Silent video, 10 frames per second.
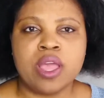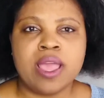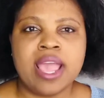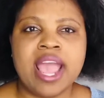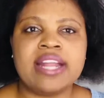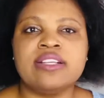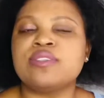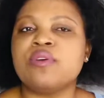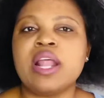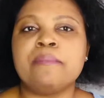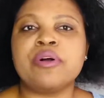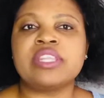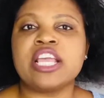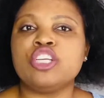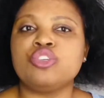And it's not about
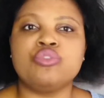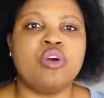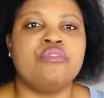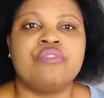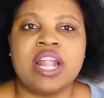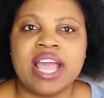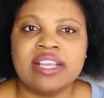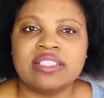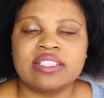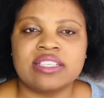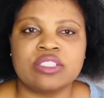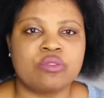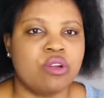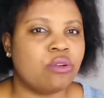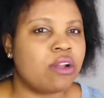the issue of likes. It's
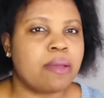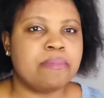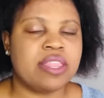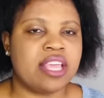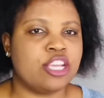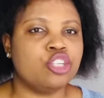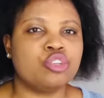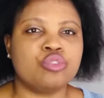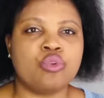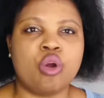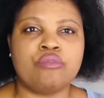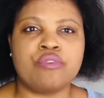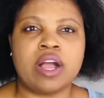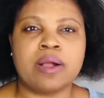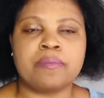not going to be the issue of
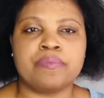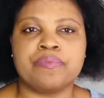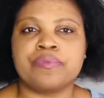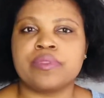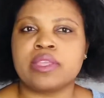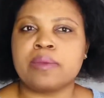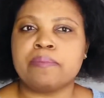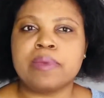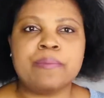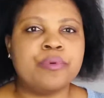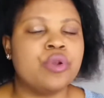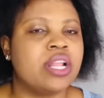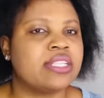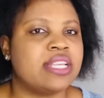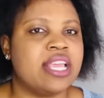people
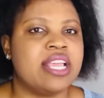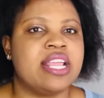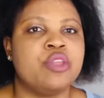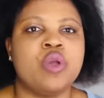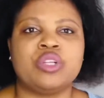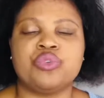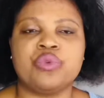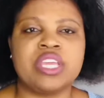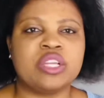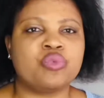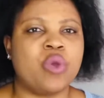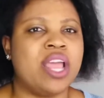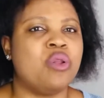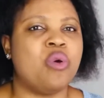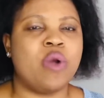saying you are doing it
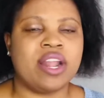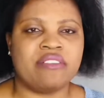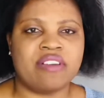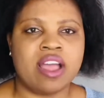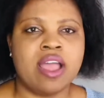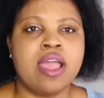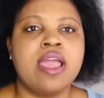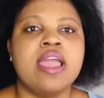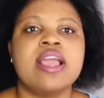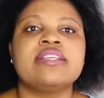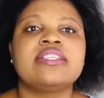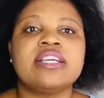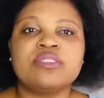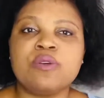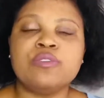well or whatever. It's
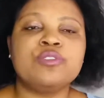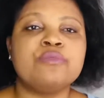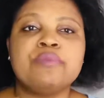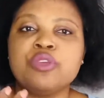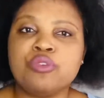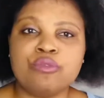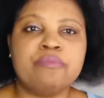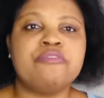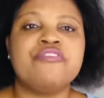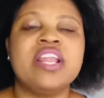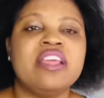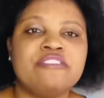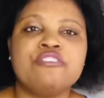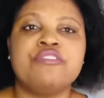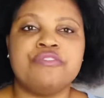just going to be you feeling
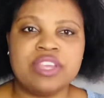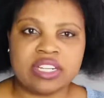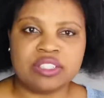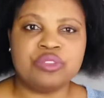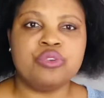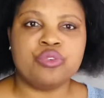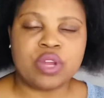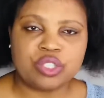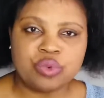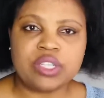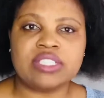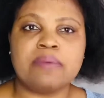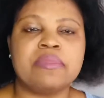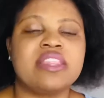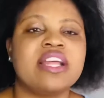fulfilled. You know, you are doing
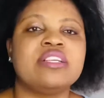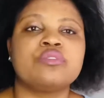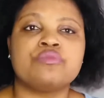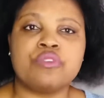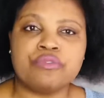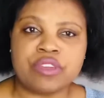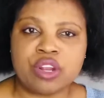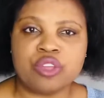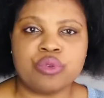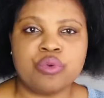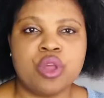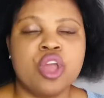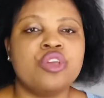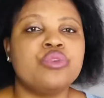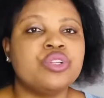something that is fulfilling you.
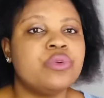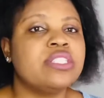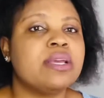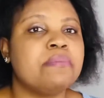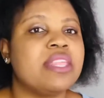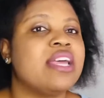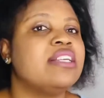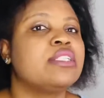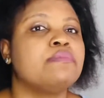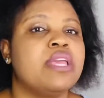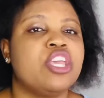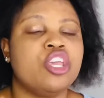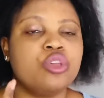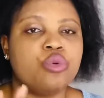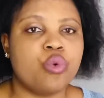You're doing something that is
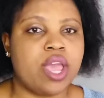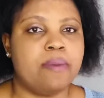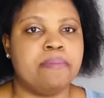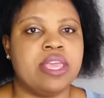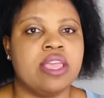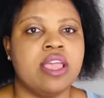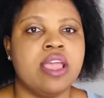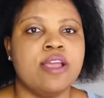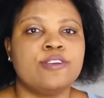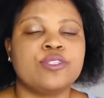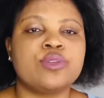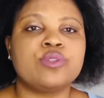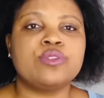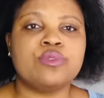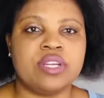making you happy. So
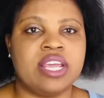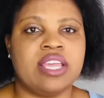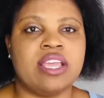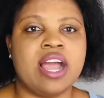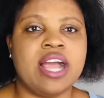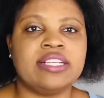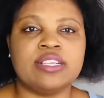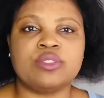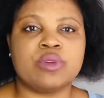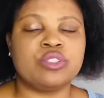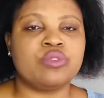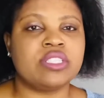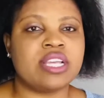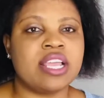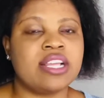today, I just want to
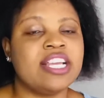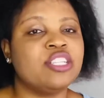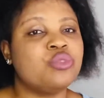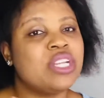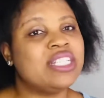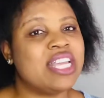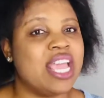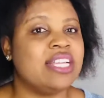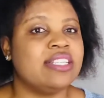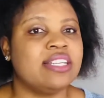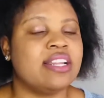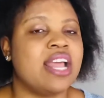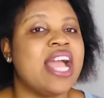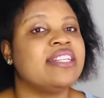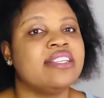say, in 2018,
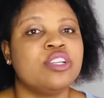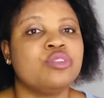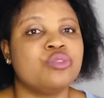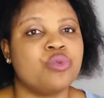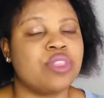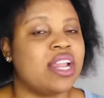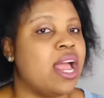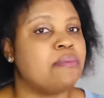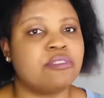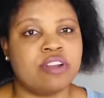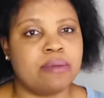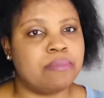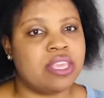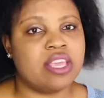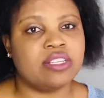I didn't know that I'm going to be
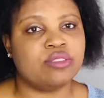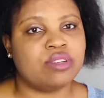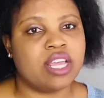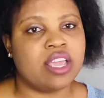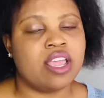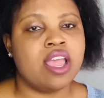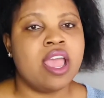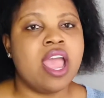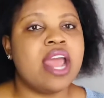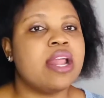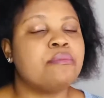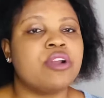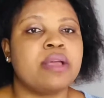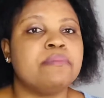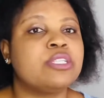here today. And I'm going
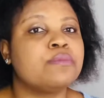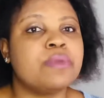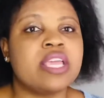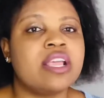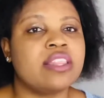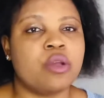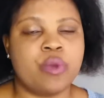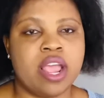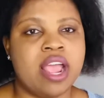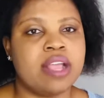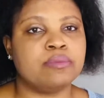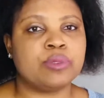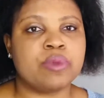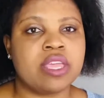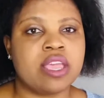to be speaking the way I am
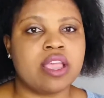speaking.